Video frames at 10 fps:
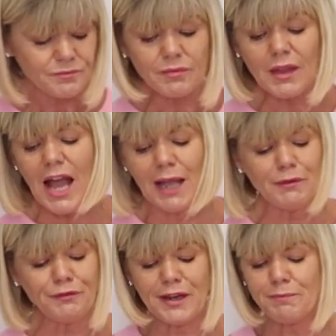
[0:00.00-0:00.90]
I'm
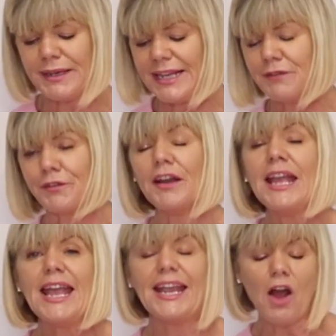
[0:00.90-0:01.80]
a firm believer
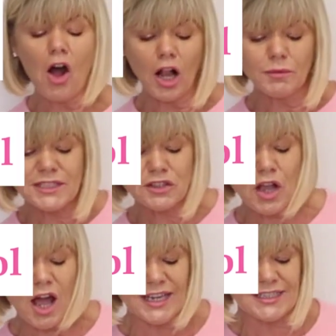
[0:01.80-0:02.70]
in always
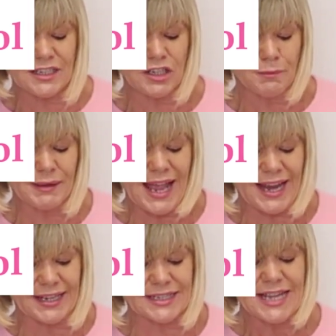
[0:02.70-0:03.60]
hiding your
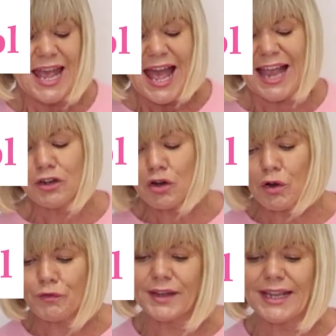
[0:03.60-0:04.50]
mechanics and
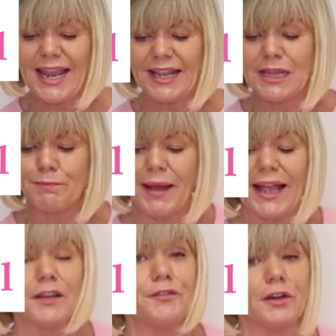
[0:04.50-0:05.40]
covering in the
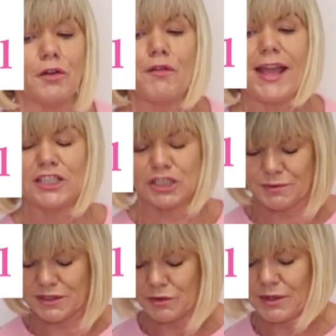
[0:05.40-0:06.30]
back of your
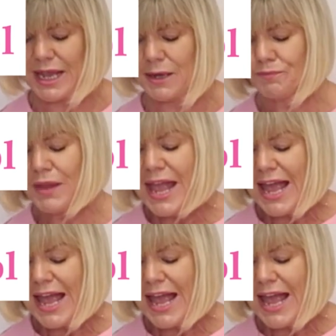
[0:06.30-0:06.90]
arrangements, okay?